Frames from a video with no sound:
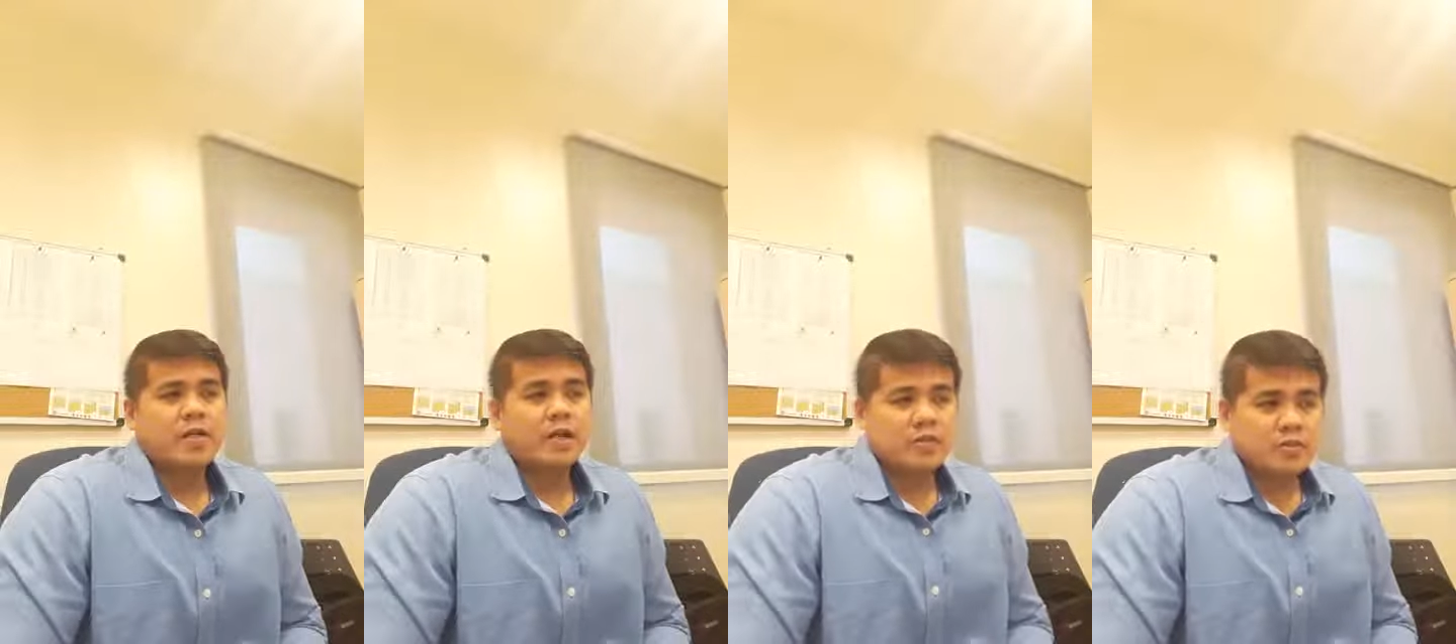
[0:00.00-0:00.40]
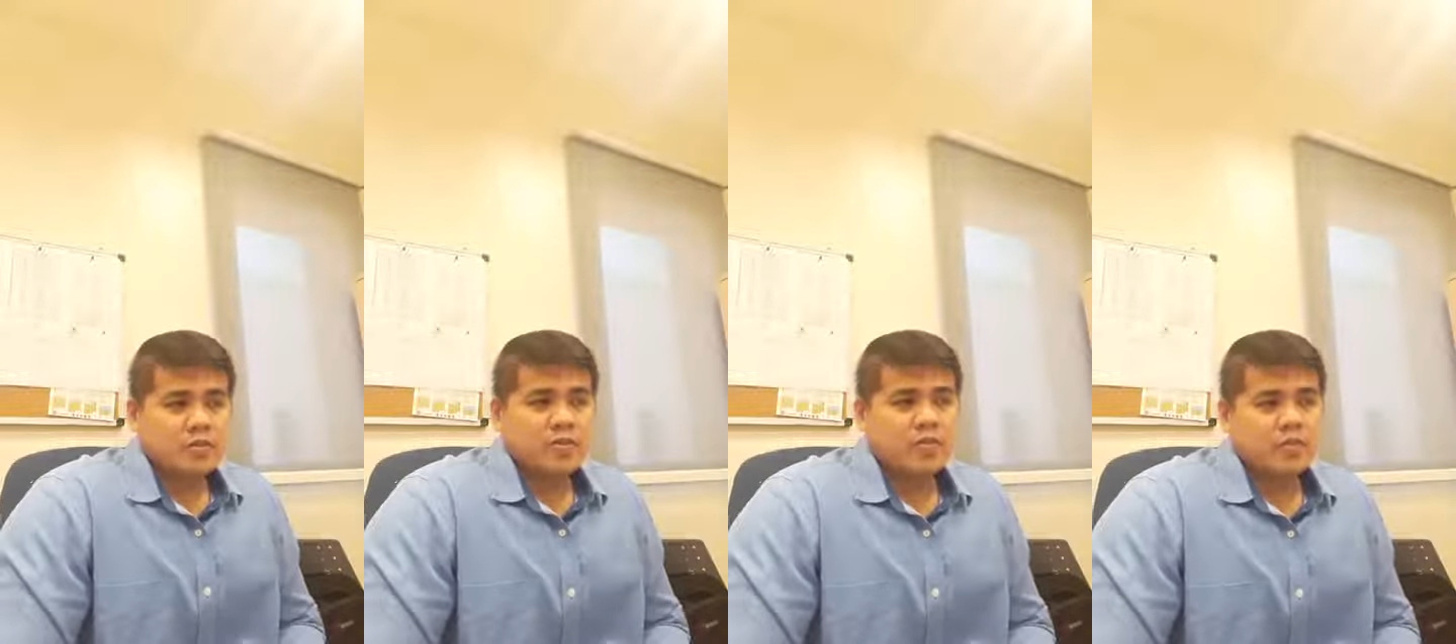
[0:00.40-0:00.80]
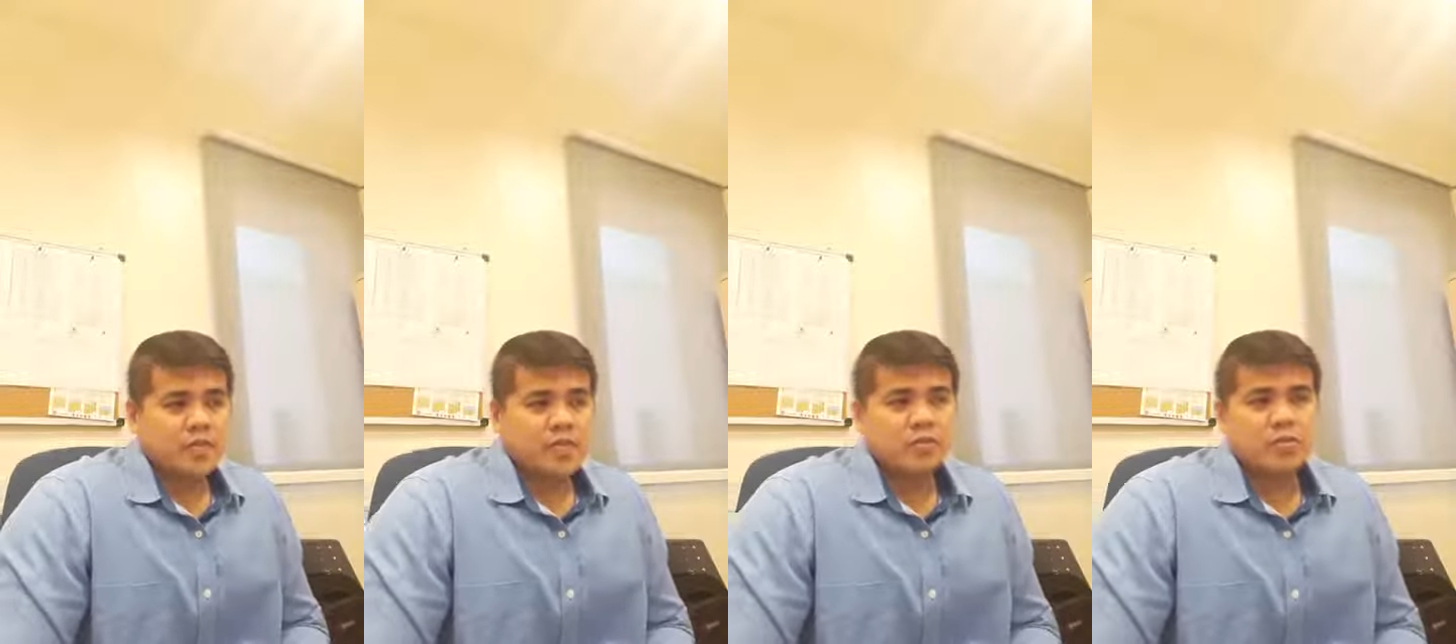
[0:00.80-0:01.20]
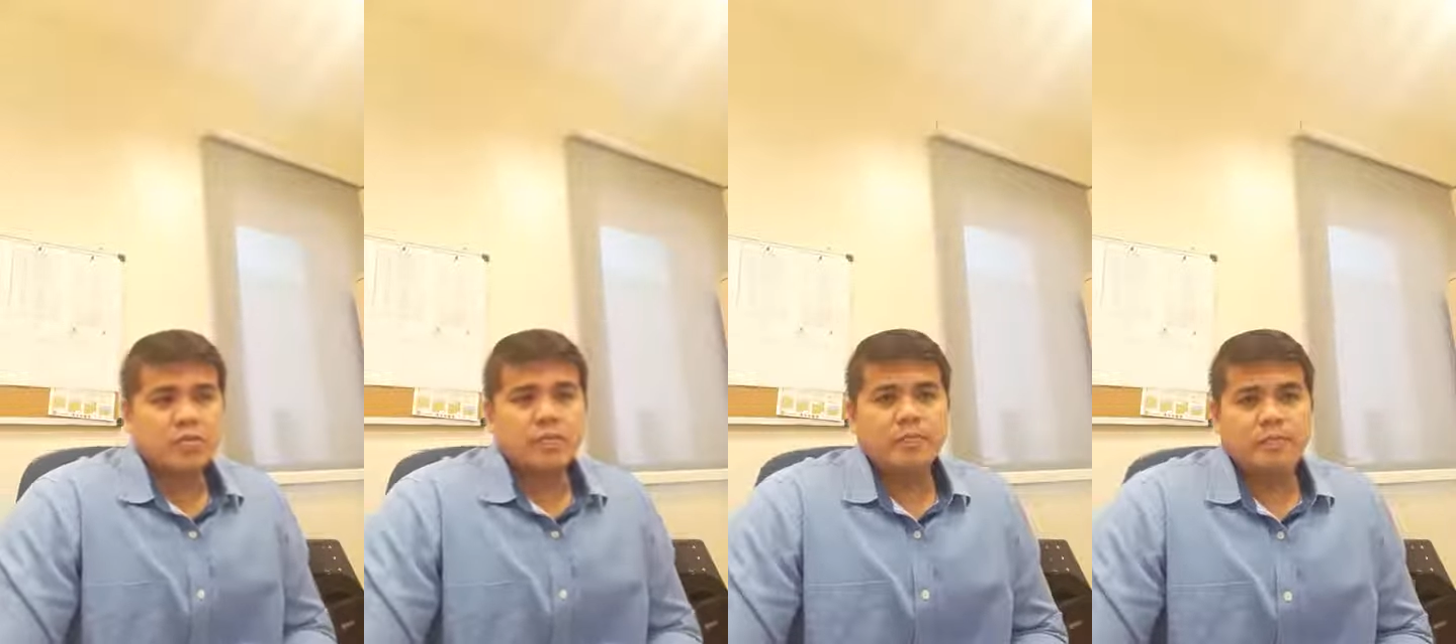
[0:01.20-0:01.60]
Clusters of themes
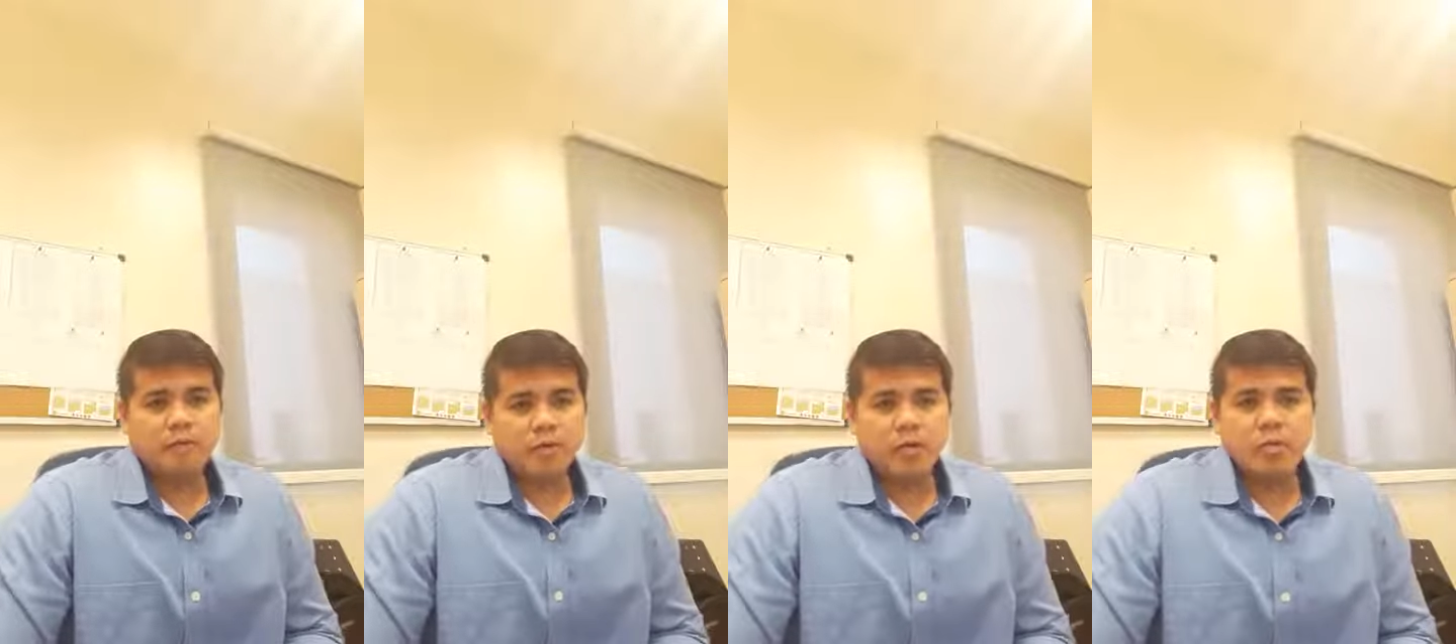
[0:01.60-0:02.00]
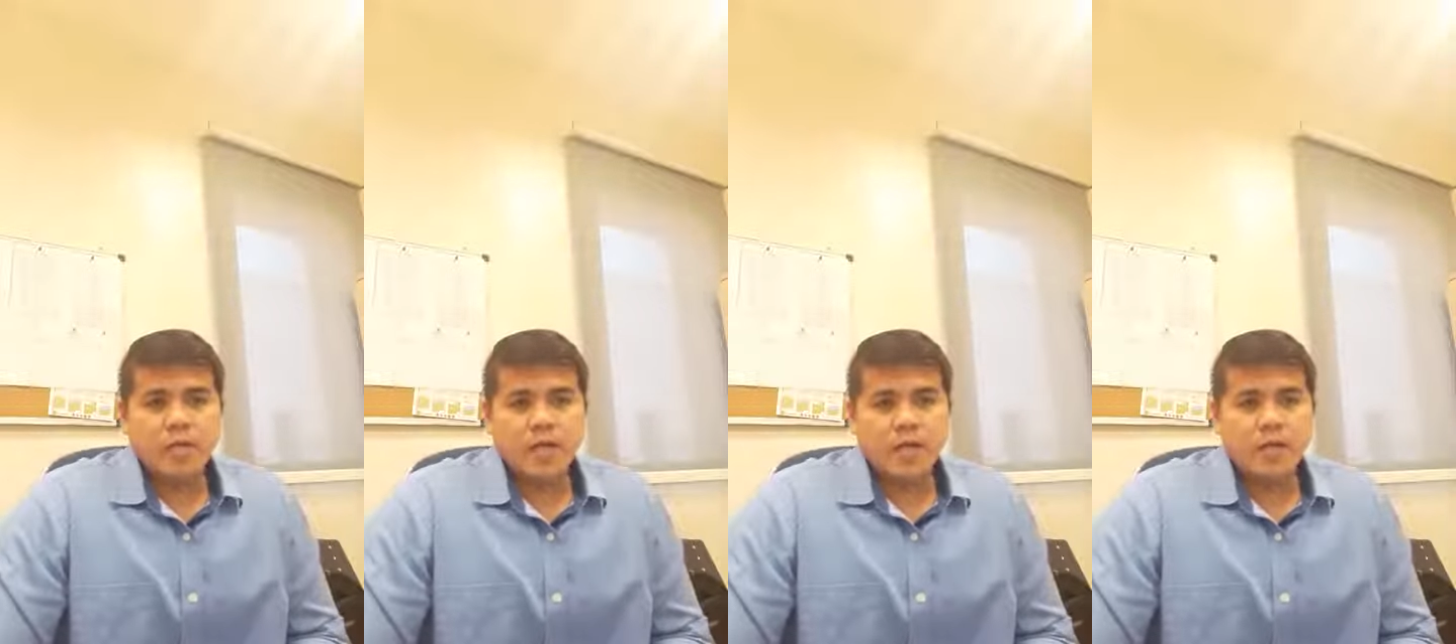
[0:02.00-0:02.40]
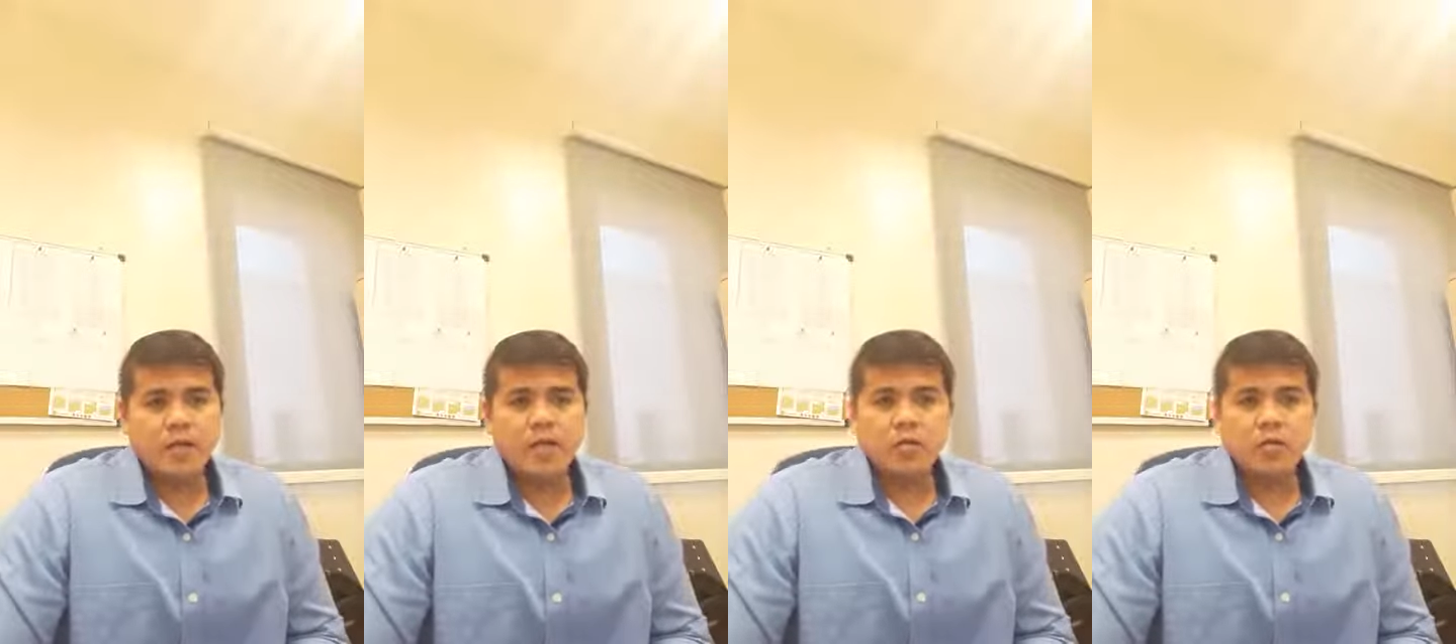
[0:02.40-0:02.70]
will be formed by